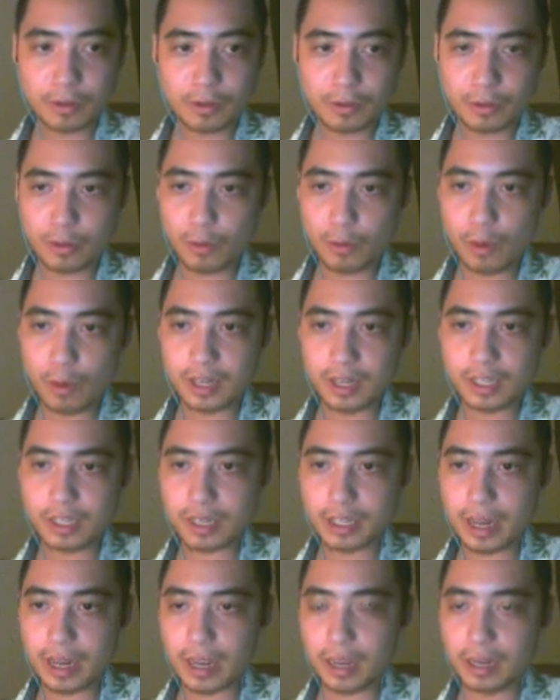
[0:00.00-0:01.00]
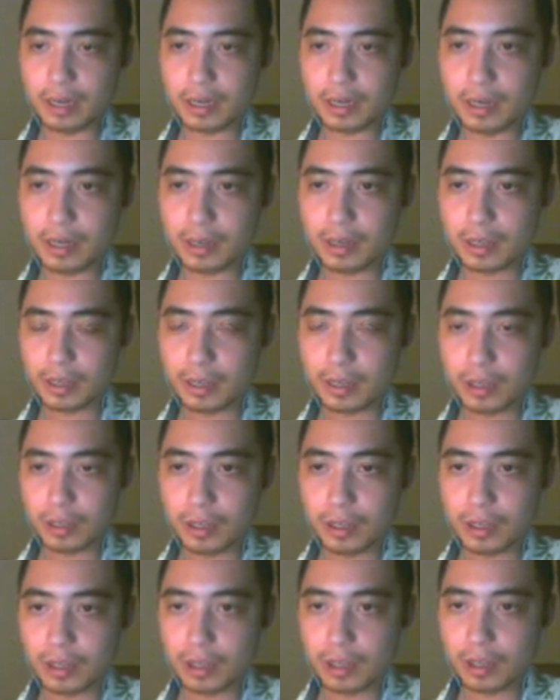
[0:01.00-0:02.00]
You want to stand
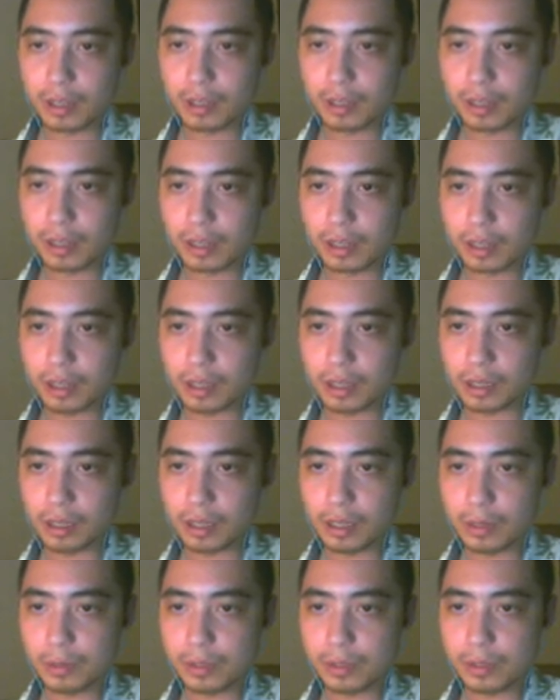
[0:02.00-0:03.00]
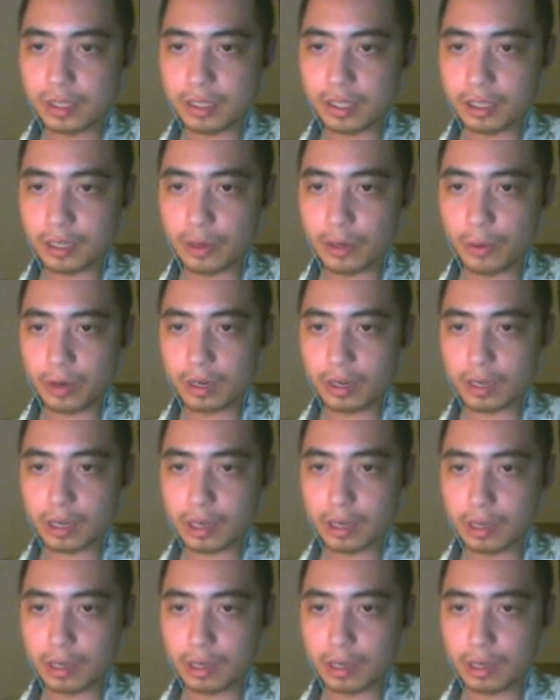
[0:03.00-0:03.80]
close to Nork.